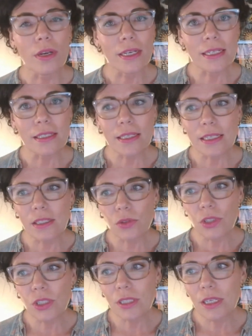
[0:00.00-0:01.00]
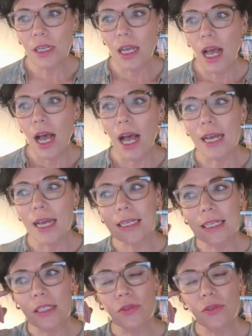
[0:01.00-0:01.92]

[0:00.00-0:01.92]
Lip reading: What is estrogen? High